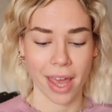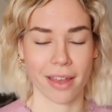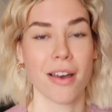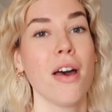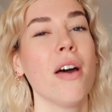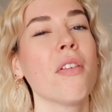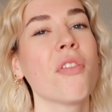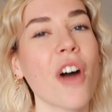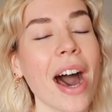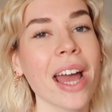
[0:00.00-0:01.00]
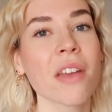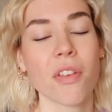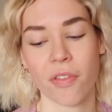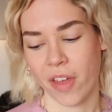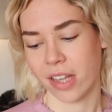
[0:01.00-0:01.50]
Okay,
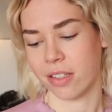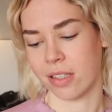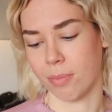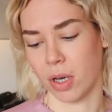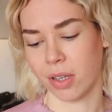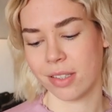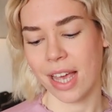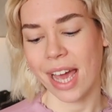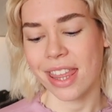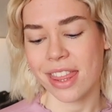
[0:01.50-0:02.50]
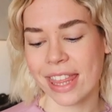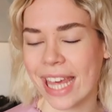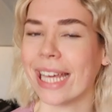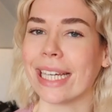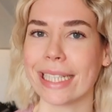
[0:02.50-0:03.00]
5 fantasy books. I
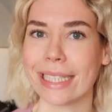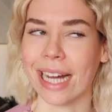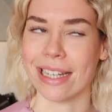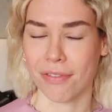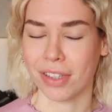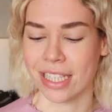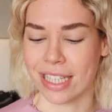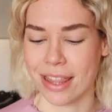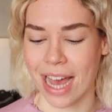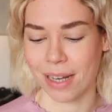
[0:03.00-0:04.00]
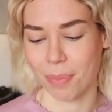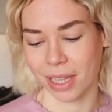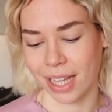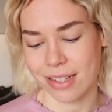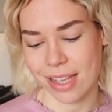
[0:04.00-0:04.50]
think I definitely did that,
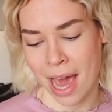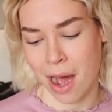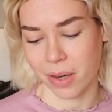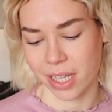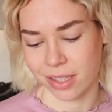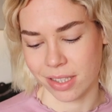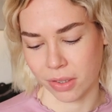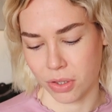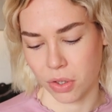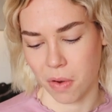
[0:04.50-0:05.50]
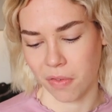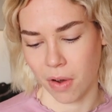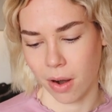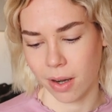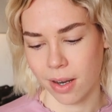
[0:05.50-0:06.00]
but let's count it until so
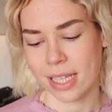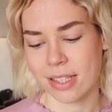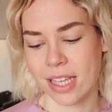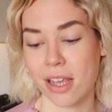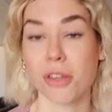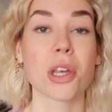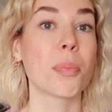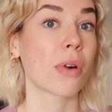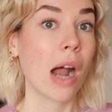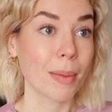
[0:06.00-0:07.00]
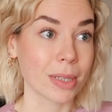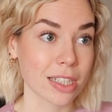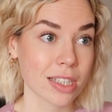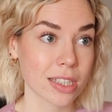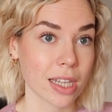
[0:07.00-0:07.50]
far. I see The
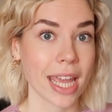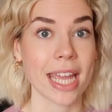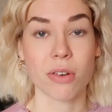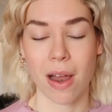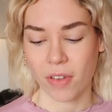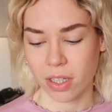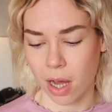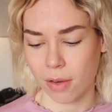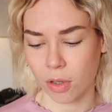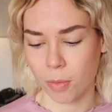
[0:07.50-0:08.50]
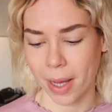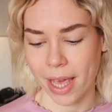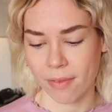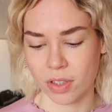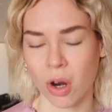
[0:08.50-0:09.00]
Promise, a graphic novel
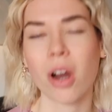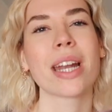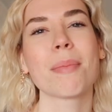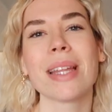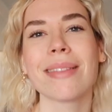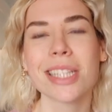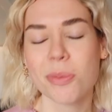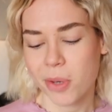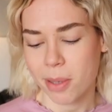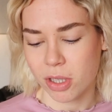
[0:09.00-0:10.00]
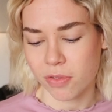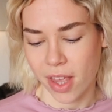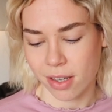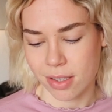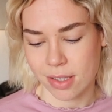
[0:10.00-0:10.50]
by Avatar, and I mean, that's pretty much
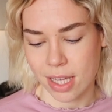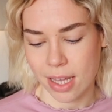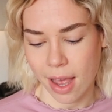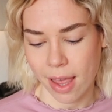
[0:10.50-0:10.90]
fantasy.